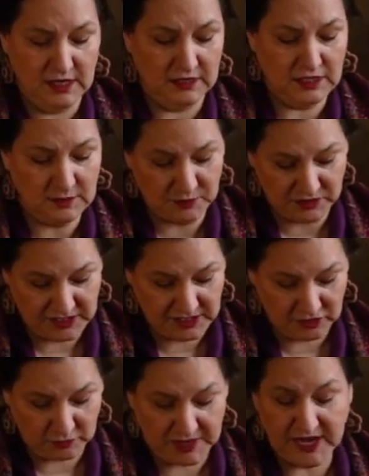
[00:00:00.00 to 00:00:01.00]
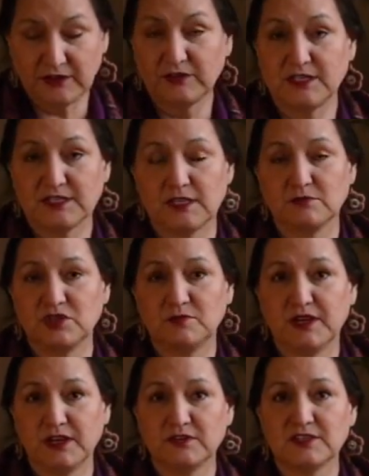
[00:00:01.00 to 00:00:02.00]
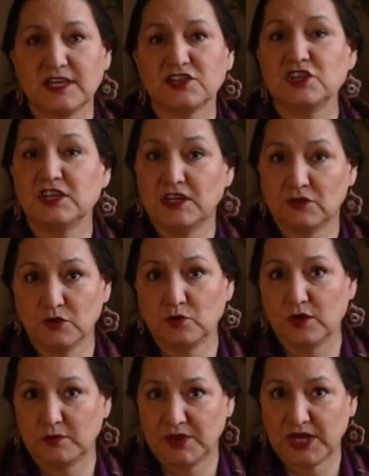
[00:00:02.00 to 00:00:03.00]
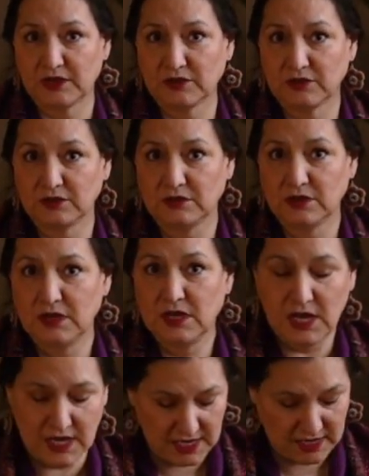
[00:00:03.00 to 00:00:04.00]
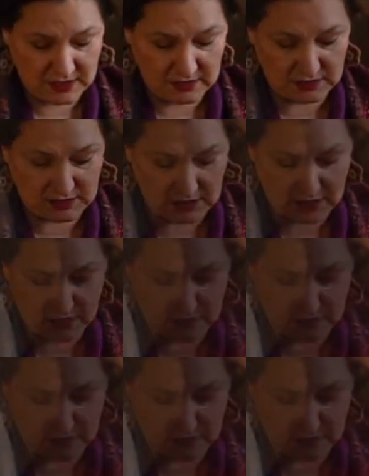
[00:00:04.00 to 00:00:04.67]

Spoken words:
This particular pattern, the Assumption pattern, is actually an Iroquois pattern. And they